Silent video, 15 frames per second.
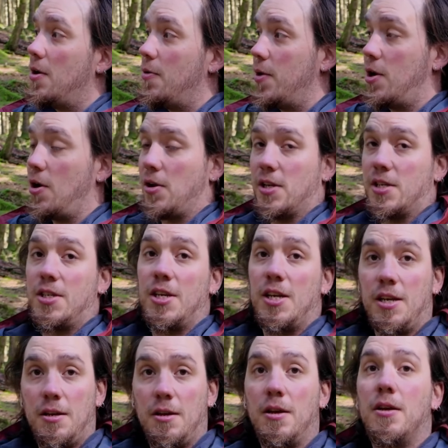we're gonna
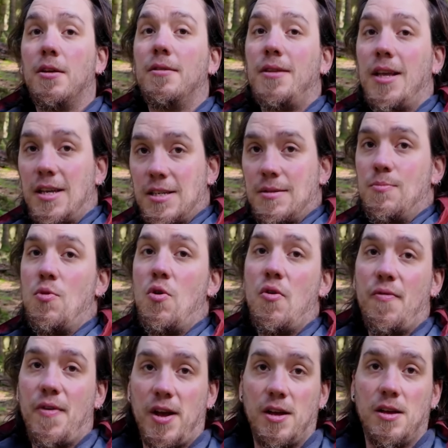see things
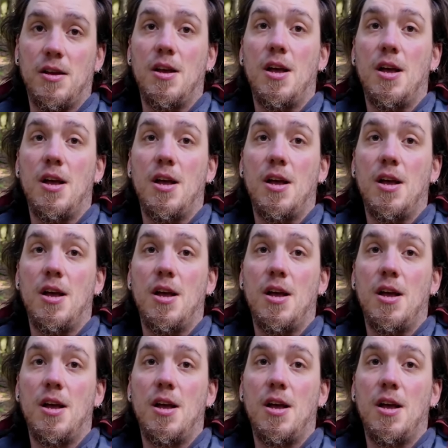moving.